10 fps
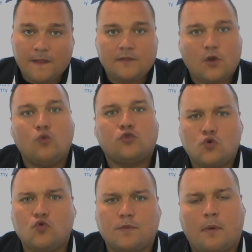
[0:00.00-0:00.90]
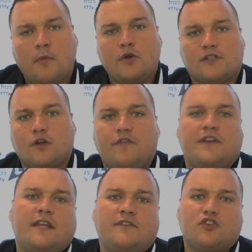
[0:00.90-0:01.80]
They're all tools to promote yourself in
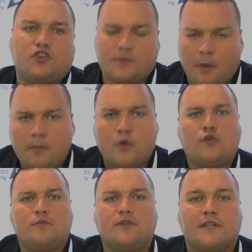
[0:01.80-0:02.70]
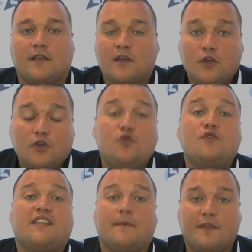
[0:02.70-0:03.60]
the industry, to promote your music.
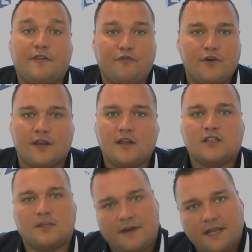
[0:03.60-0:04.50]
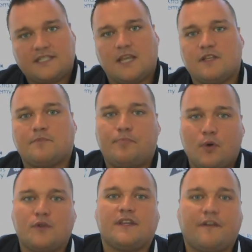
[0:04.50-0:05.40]
Use them, they're free. So my next tip is
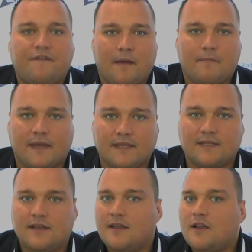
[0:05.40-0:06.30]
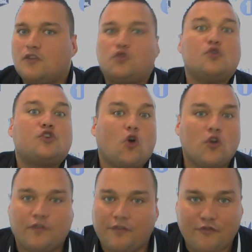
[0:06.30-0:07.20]
building a fan base. Do
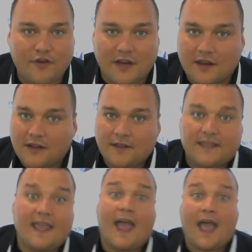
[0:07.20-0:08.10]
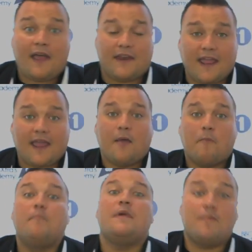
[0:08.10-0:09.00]
shows for free. Get out there,
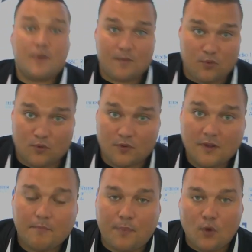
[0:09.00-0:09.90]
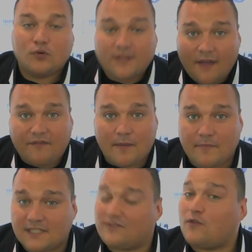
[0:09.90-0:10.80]
meet people. Build that fan
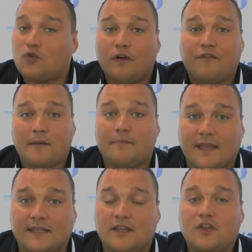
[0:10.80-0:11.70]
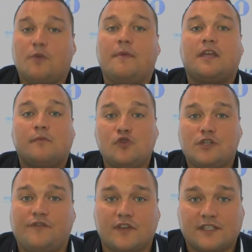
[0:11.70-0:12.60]
base. If you haven't got a fan base, you're making
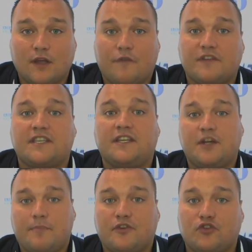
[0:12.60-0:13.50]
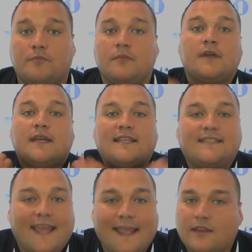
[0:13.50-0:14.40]
music for yourself, you're sitting in your bedroom, it's
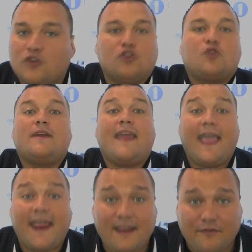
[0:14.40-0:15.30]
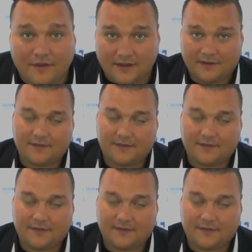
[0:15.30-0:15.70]
dead. You're not doing anything.